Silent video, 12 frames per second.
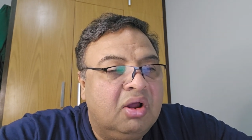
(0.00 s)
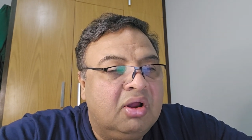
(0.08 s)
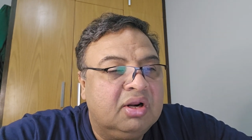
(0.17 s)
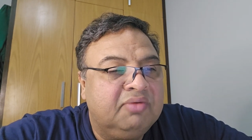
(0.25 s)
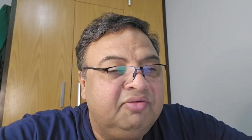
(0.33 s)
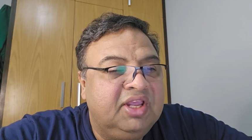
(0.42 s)

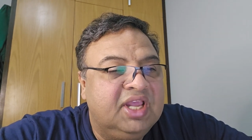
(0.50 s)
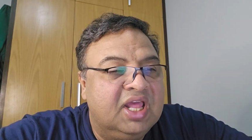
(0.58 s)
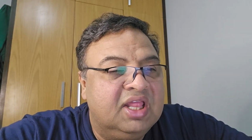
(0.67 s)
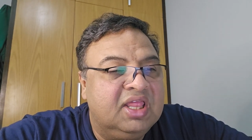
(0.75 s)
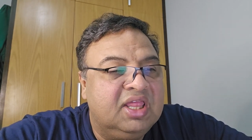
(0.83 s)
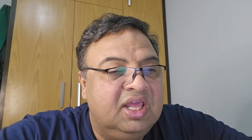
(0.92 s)
or we
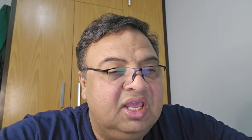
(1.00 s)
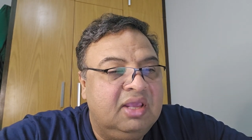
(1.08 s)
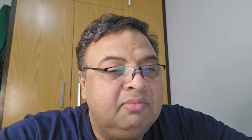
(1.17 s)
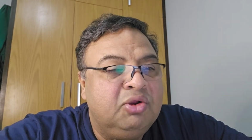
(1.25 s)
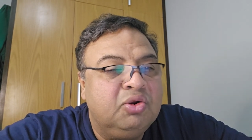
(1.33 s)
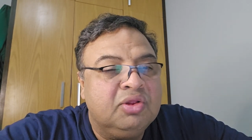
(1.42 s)
can
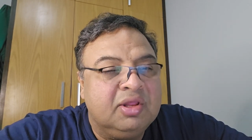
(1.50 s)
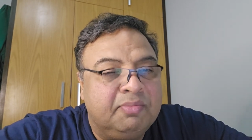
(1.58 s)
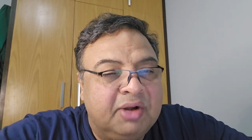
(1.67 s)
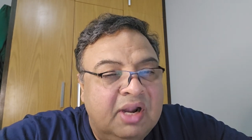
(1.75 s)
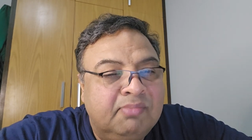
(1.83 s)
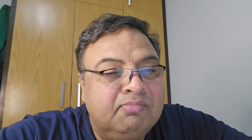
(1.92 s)
say
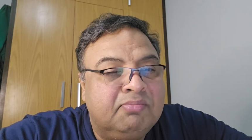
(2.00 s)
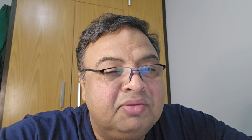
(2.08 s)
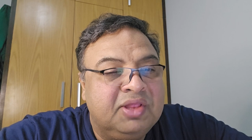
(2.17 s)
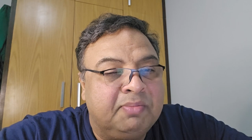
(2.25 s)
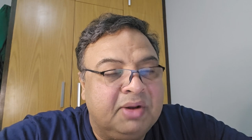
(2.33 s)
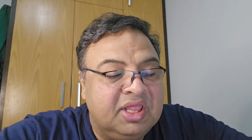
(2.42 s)

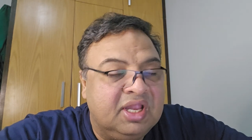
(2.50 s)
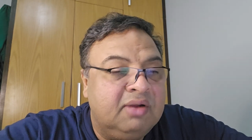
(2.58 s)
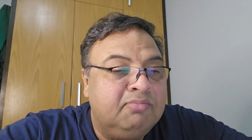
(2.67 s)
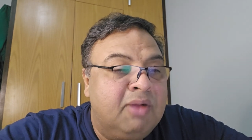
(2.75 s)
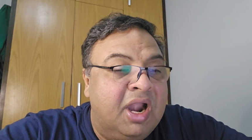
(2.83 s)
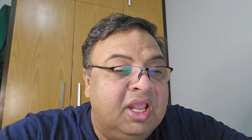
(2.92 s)

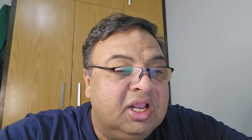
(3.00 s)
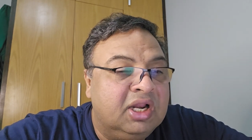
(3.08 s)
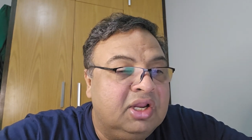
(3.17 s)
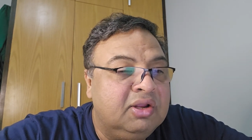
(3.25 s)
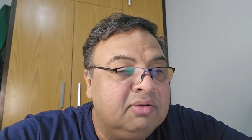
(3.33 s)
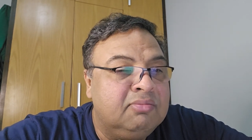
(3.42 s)
immunosuppressant
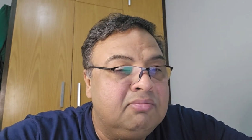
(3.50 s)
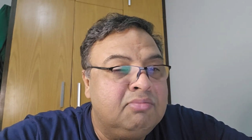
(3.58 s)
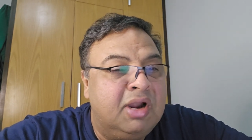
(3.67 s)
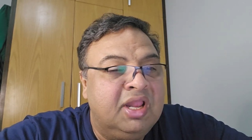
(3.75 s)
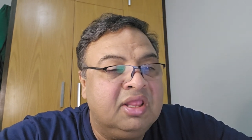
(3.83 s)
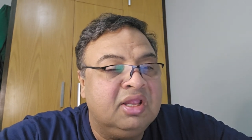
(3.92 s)
medical
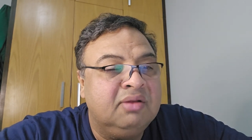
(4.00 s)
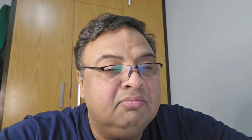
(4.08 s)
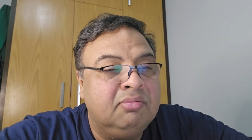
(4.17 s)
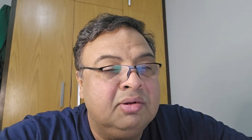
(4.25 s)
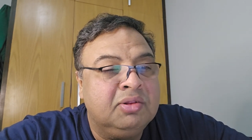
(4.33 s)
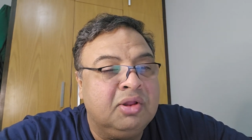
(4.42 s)
medicine
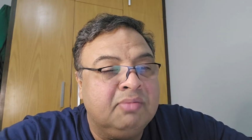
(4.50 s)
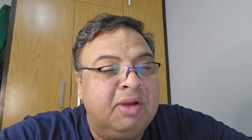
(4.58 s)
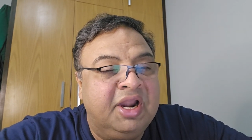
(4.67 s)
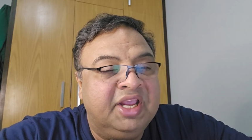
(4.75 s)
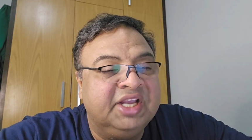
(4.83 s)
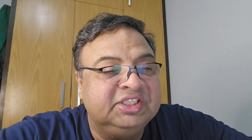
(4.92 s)
sorry
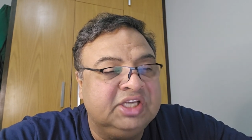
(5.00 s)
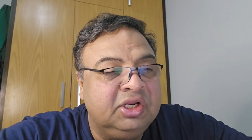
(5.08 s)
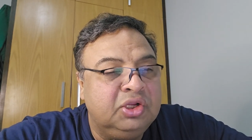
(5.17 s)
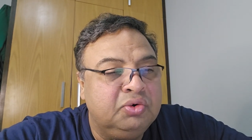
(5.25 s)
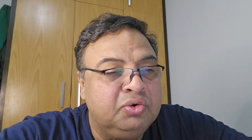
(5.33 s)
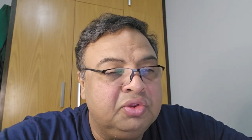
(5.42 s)

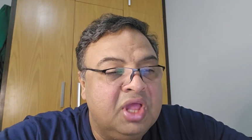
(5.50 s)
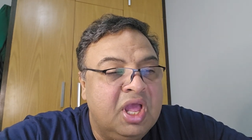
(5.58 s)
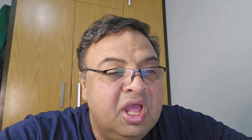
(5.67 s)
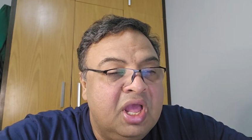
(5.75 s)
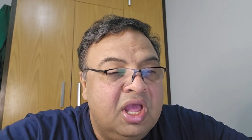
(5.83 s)
medication use